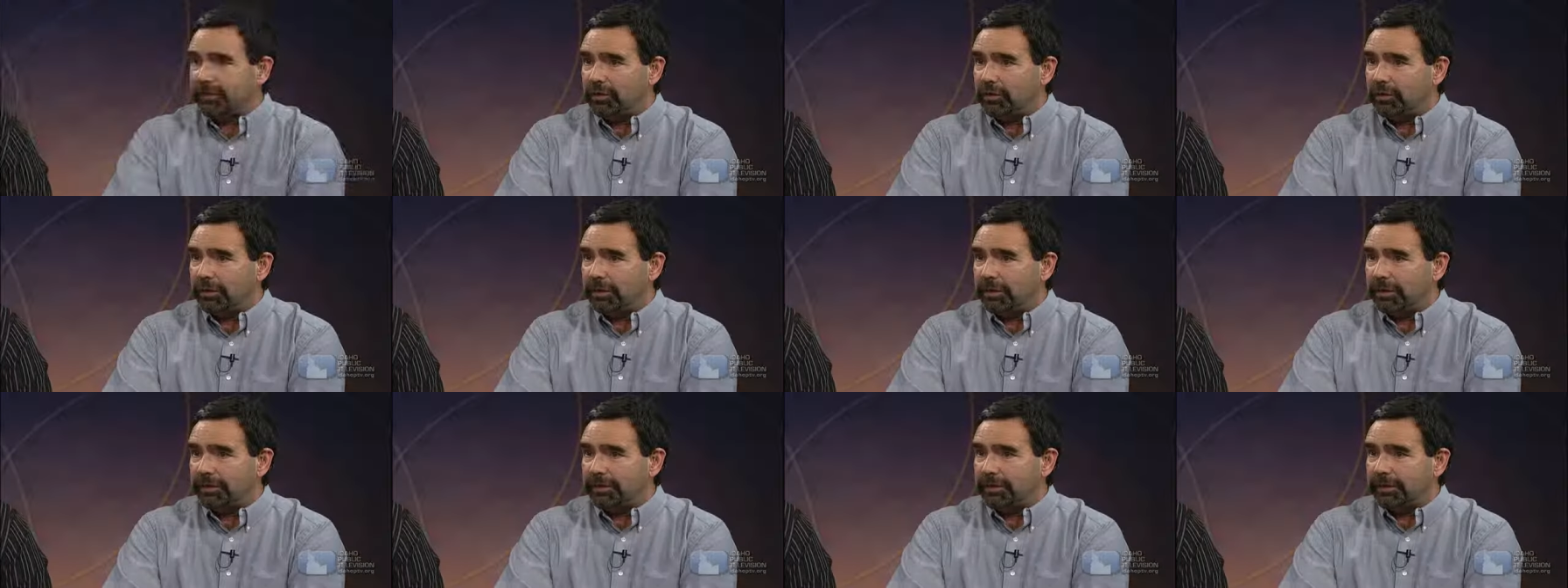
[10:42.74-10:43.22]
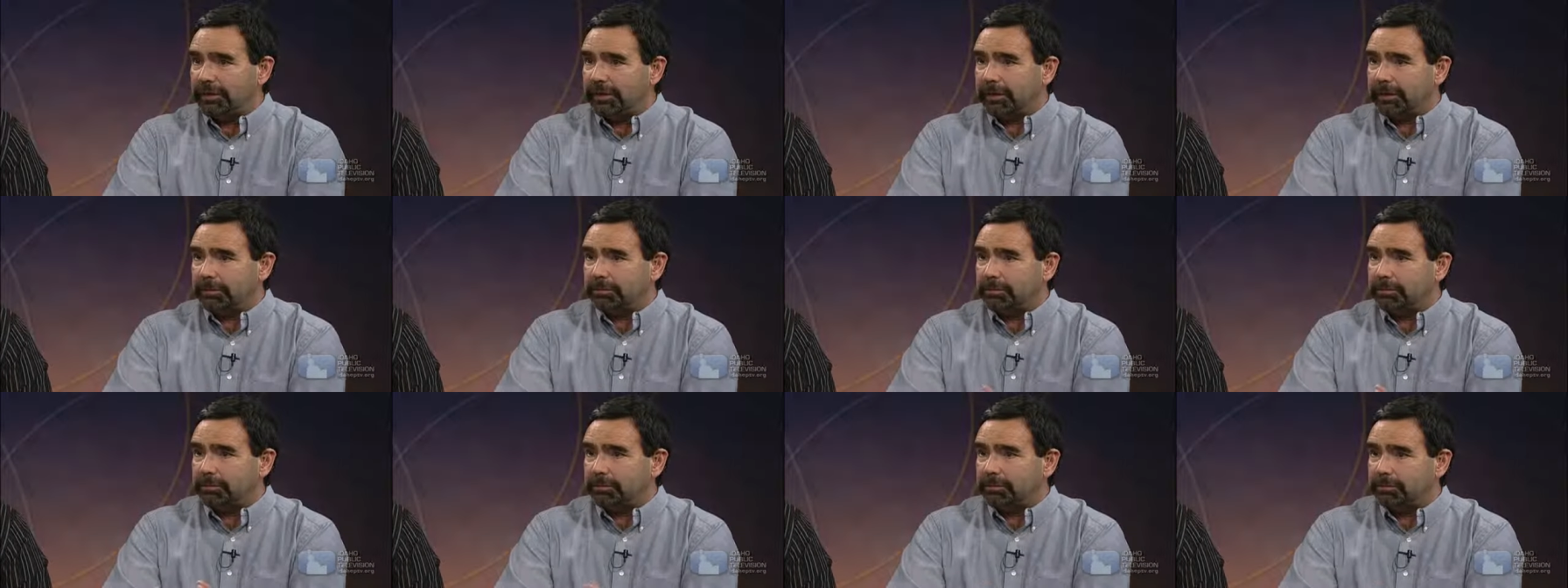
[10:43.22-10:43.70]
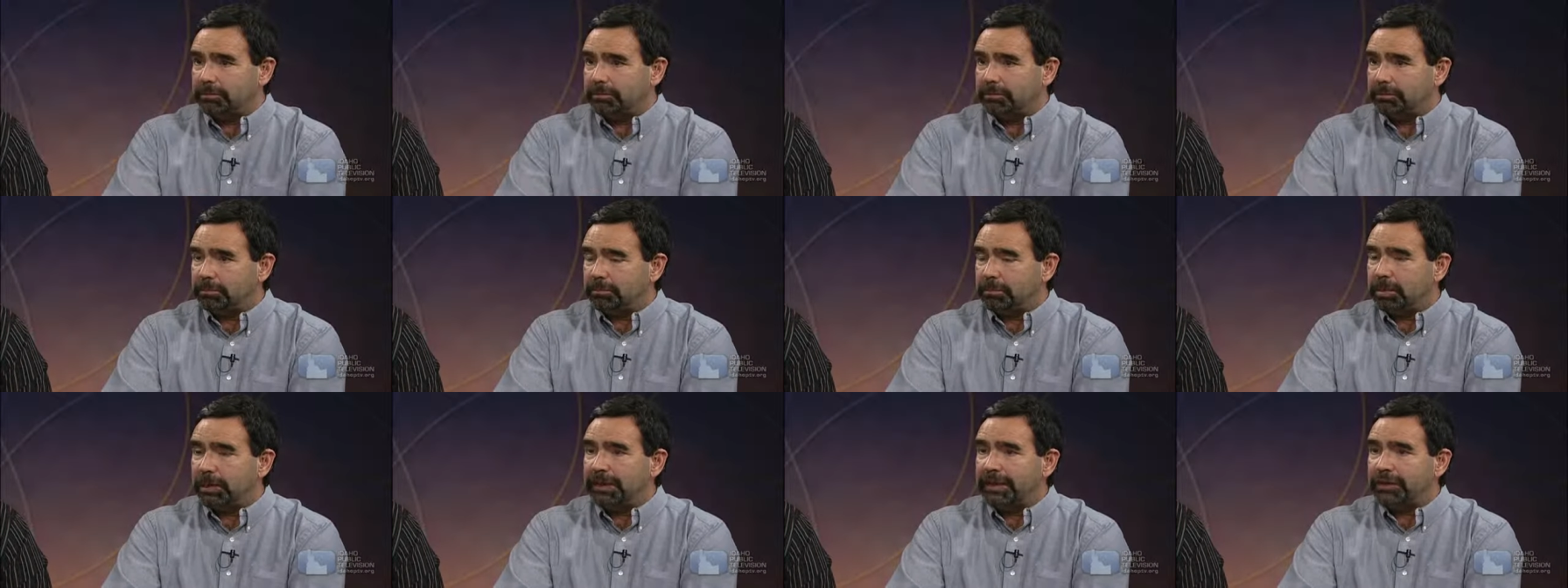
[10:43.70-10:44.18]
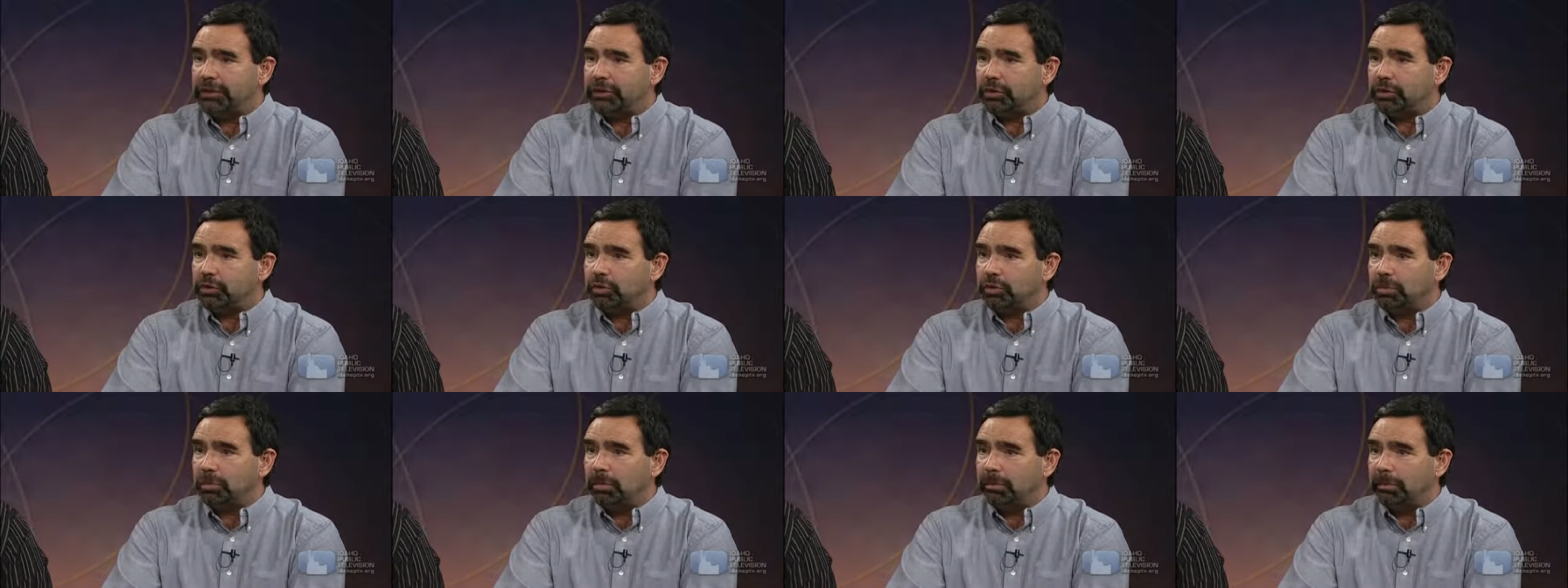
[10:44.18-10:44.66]
You get. Uh, players
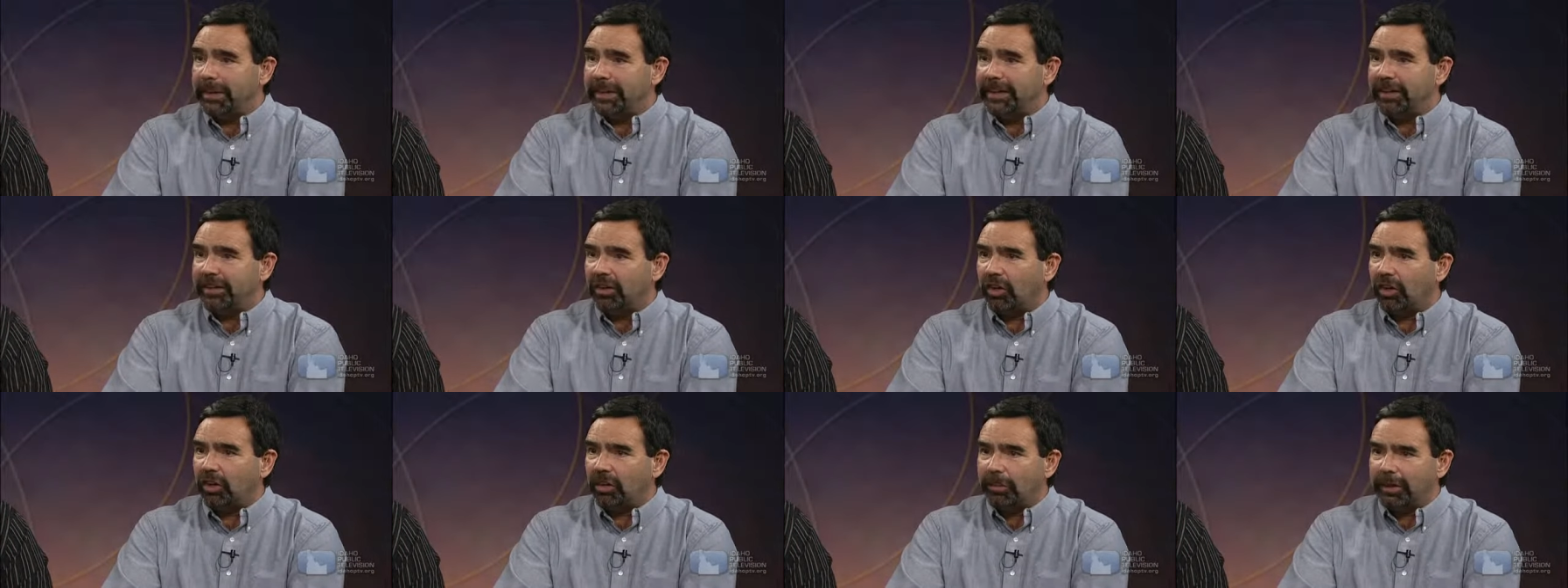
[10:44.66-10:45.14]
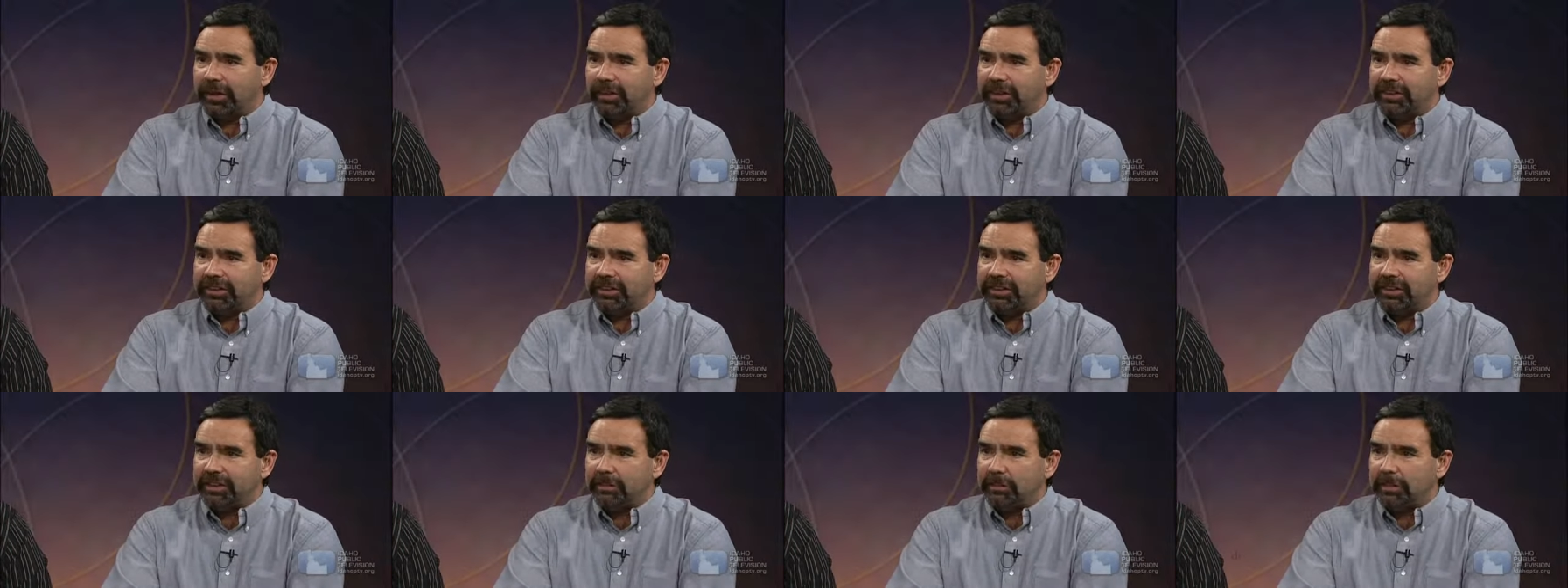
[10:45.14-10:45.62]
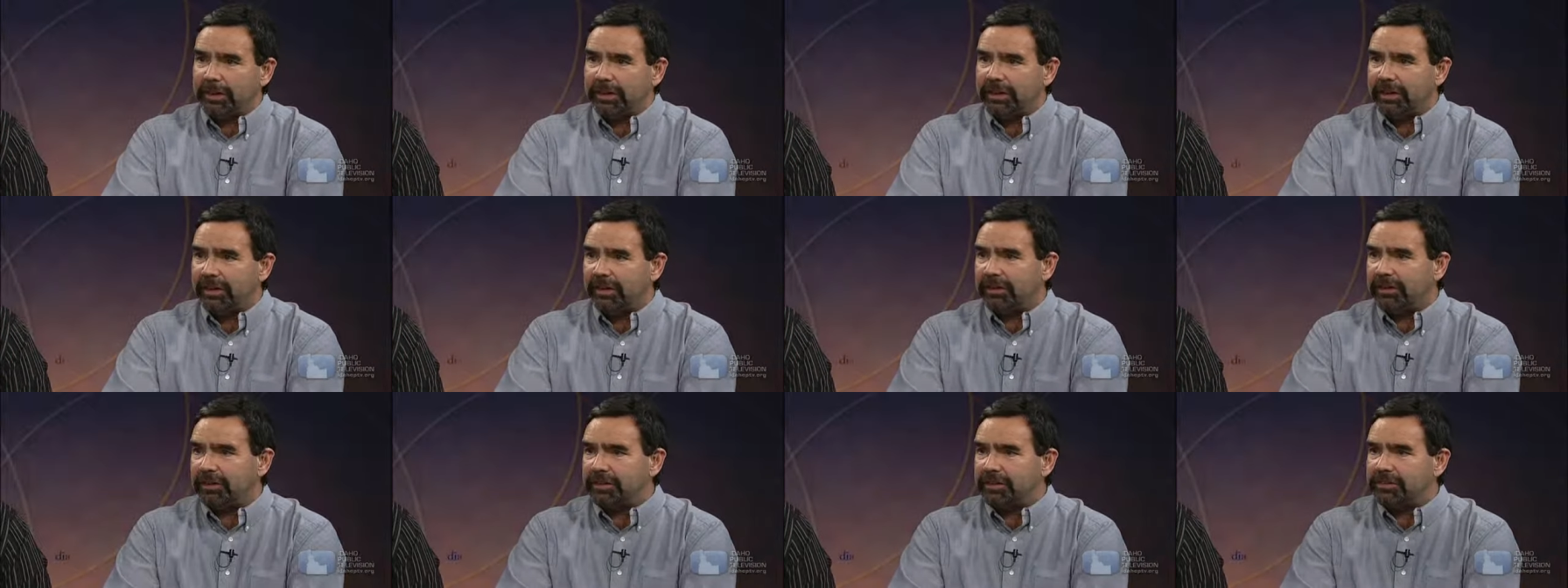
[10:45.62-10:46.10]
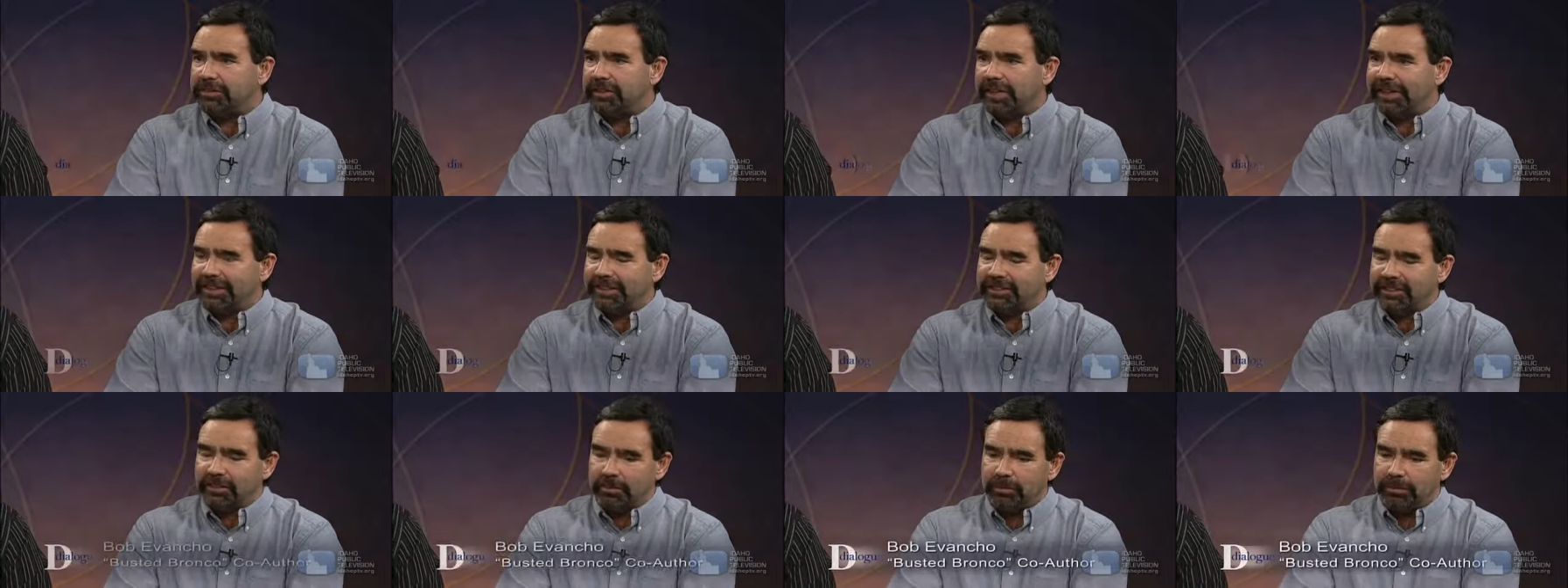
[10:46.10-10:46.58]
who make an All-American team here,
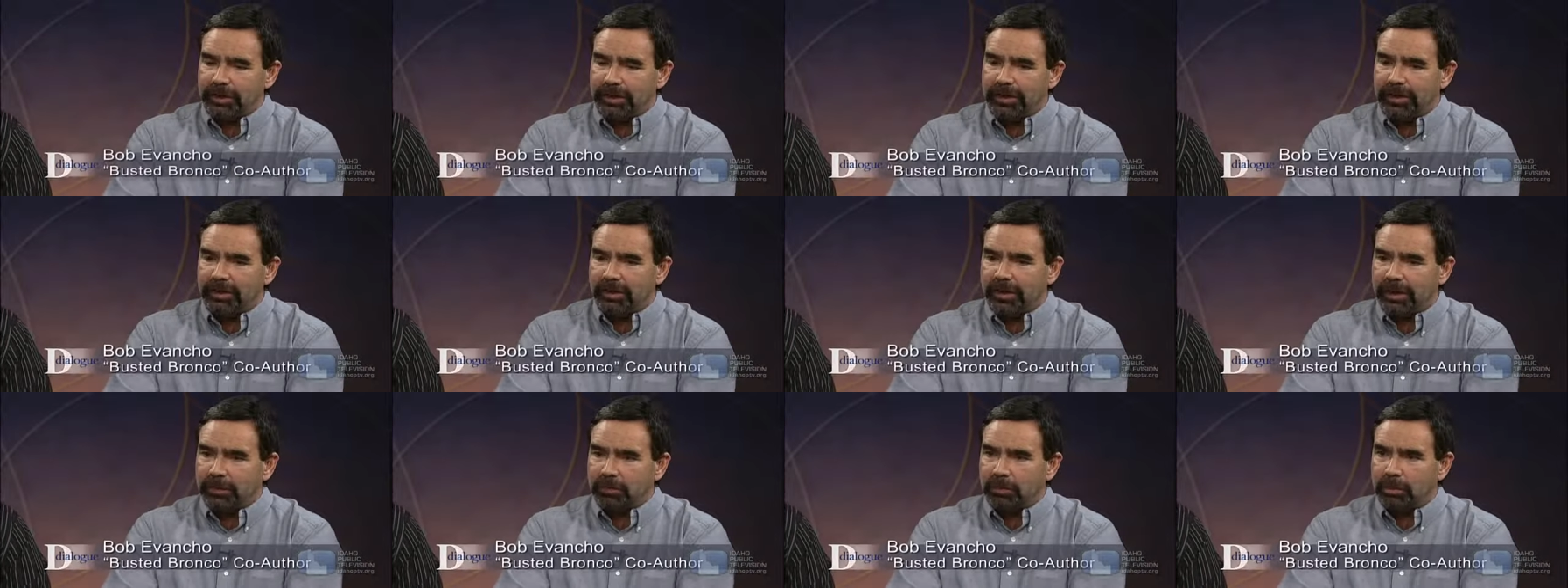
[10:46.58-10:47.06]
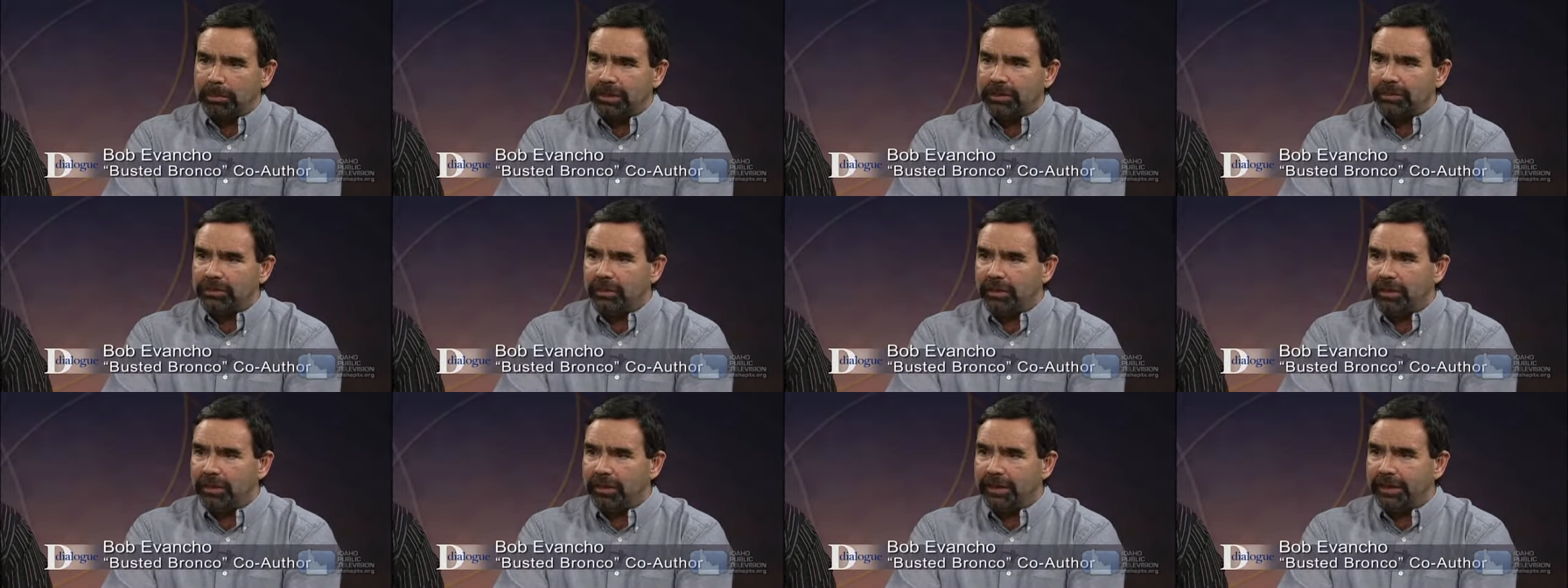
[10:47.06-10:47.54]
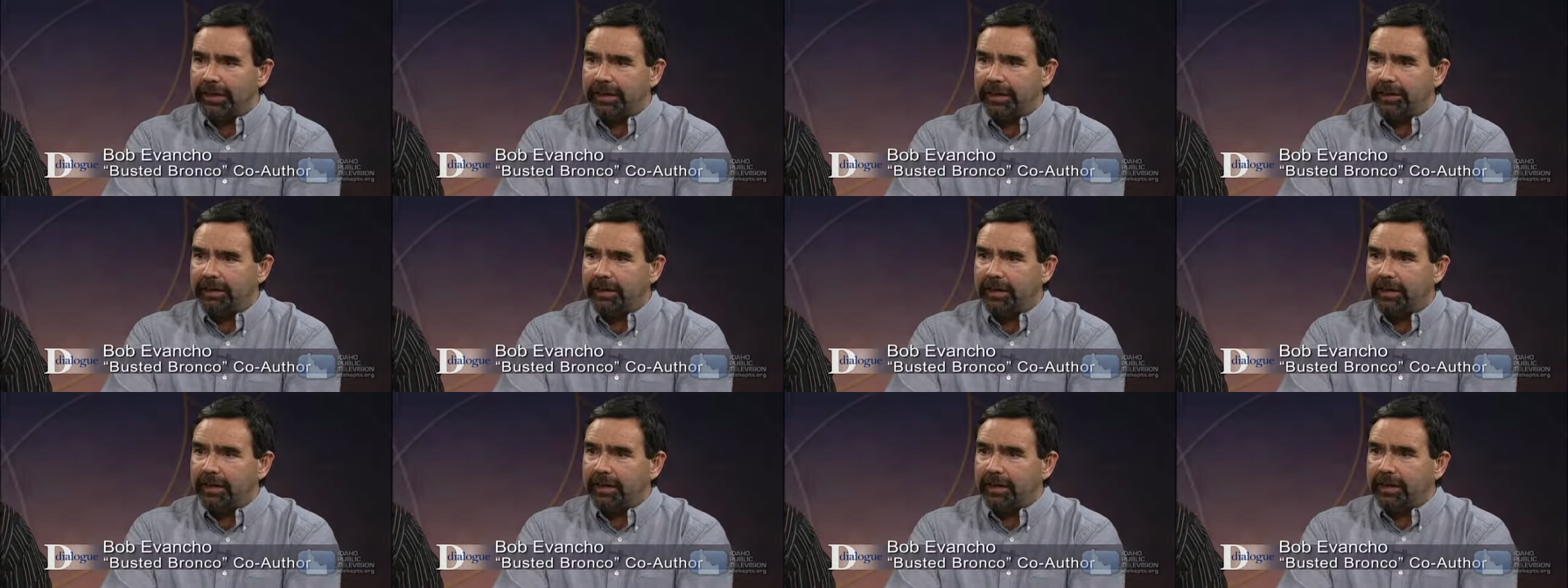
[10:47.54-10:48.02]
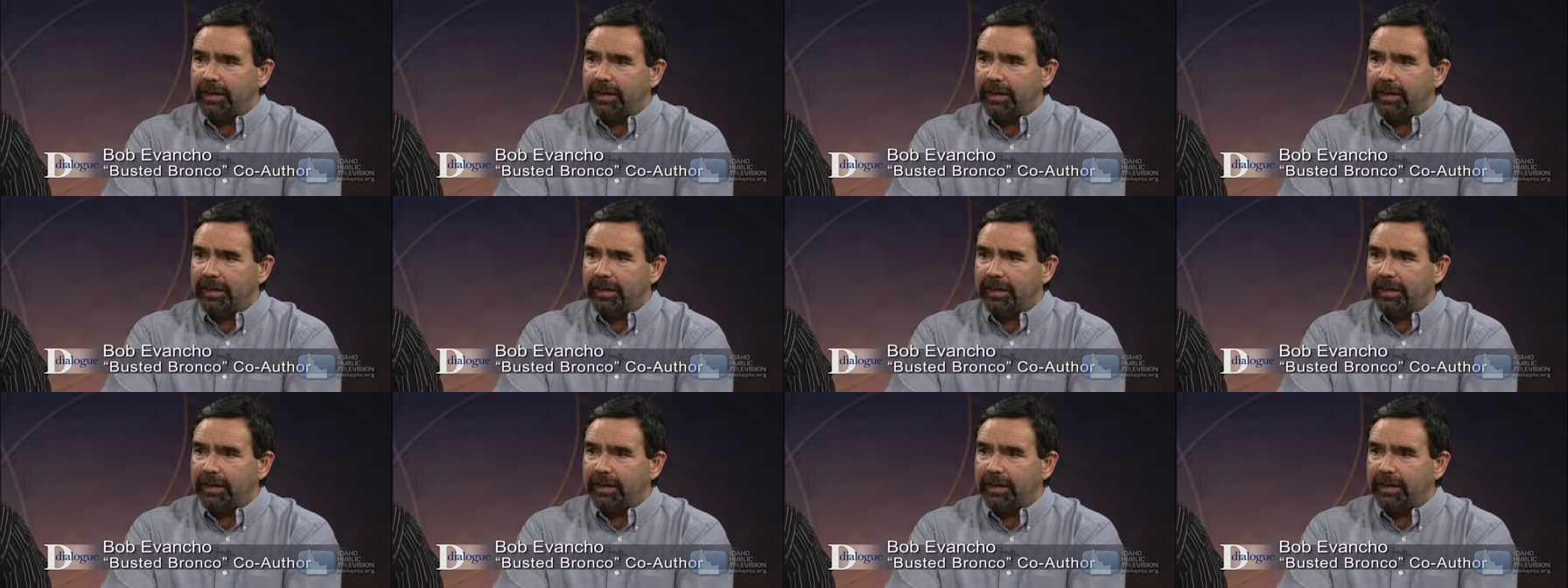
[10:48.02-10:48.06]
second team there, honorable mention there.